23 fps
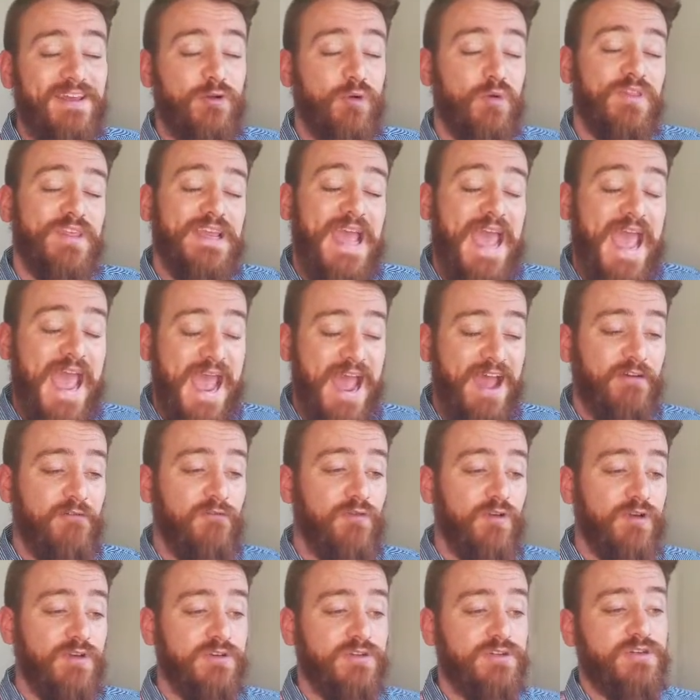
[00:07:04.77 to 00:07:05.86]
or the
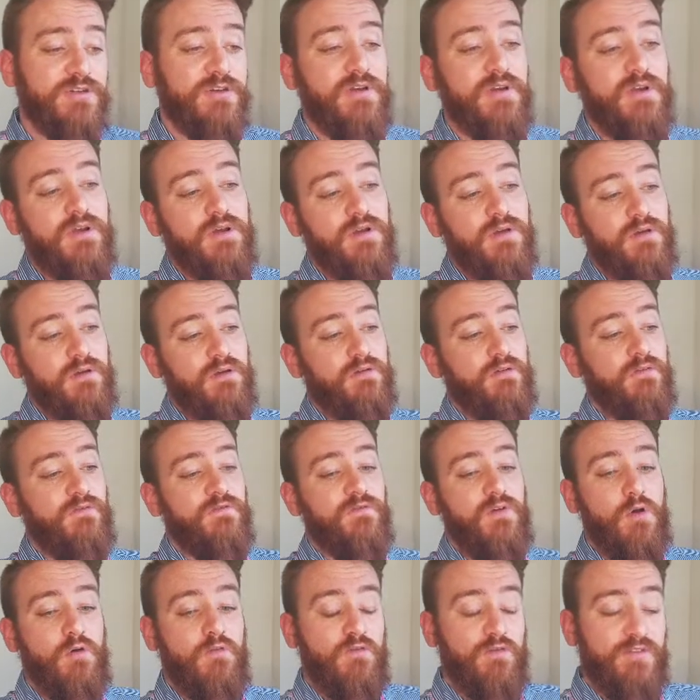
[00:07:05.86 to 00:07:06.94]
average
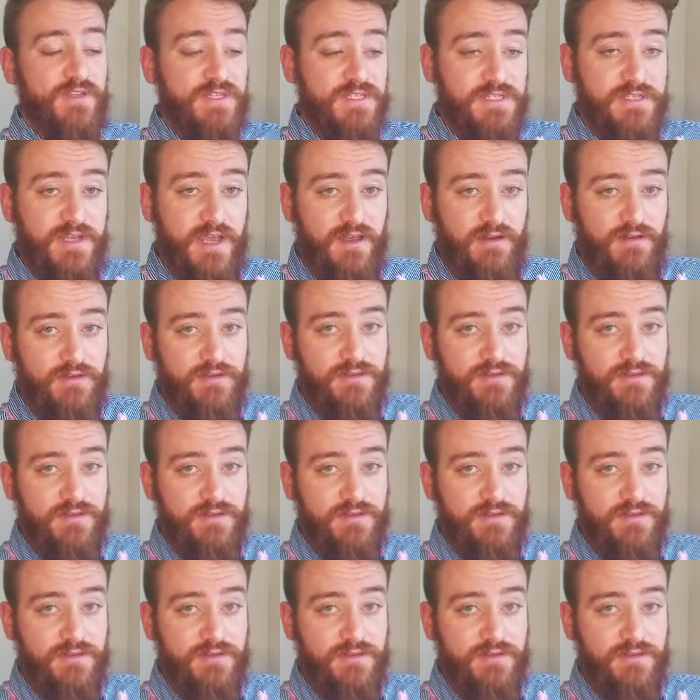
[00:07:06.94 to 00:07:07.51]
over the set.